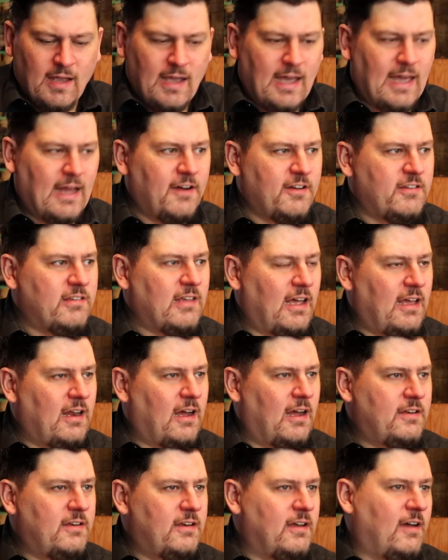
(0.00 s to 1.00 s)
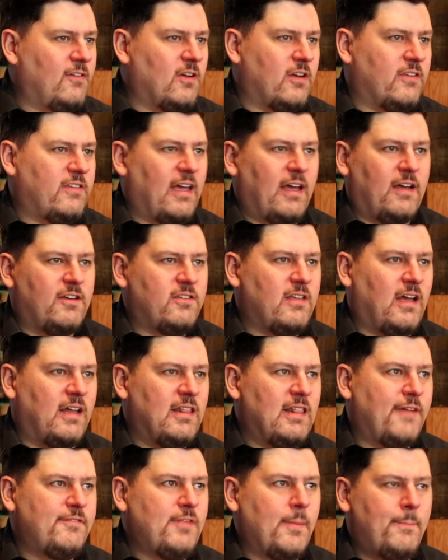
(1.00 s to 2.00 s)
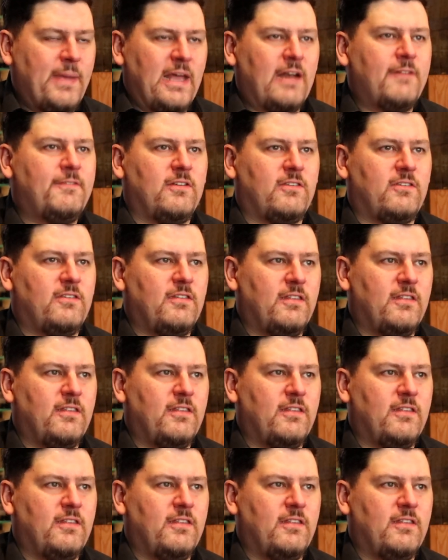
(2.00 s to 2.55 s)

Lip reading: I've got to say, I love the benefits